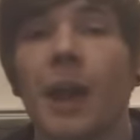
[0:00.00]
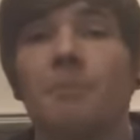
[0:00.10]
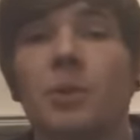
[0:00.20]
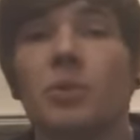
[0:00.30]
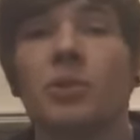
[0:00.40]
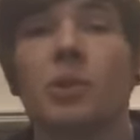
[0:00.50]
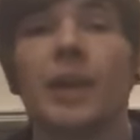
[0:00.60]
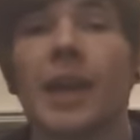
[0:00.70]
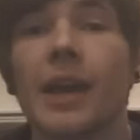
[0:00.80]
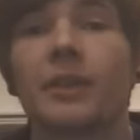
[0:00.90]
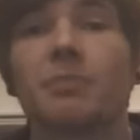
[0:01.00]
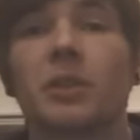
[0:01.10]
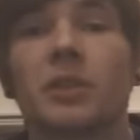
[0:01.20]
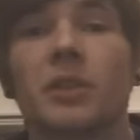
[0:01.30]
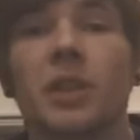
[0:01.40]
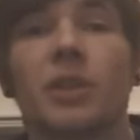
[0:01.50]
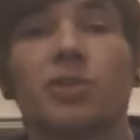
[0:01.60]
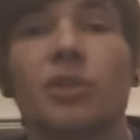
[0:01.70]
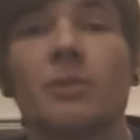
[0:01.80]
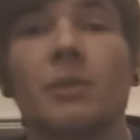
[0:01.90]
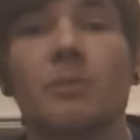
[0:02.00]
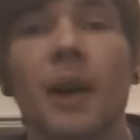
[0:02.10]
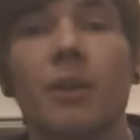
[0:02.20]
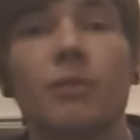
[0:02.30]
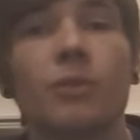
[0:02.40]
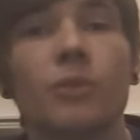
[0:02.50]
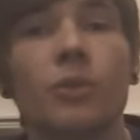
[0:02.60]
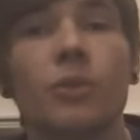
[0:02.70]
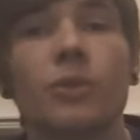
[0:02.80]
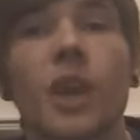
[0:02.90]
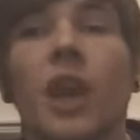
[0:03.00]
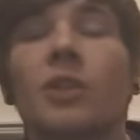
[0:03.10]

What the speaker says: and Mewtwo EX brings us an extremely powerful force